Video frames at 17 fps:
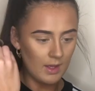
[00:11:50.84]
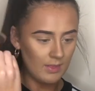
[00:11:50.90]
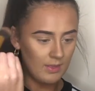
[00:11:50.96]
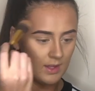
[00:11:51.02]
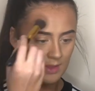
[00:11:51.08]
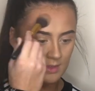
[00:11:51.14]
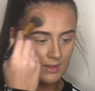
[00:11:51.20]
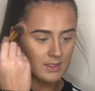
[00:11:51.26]

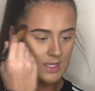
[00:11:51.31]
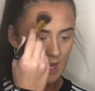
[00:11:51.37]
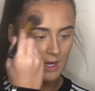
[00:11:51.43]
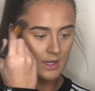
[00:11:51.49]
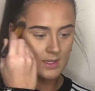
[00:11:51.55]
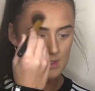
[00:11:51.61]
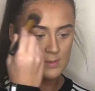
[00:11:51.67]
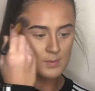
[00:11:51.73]
And then the
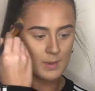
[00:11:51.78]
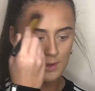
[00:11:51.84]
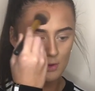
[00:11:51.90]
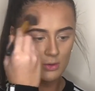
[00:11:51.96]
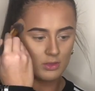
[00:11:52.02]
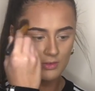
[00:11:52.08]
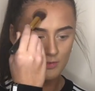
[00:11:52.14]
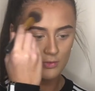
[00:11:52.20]
tiniest
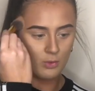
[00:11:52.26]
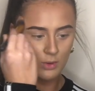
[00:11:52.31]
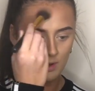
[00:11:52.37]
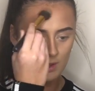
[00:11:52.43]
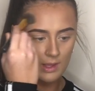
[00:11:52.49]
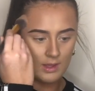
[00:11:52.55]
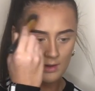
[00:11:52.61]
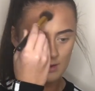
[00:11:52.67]
bit on the
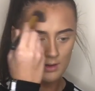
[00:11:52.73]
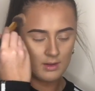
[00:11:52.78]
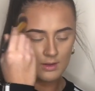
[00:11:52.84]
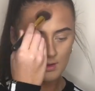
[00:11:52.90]
forehead.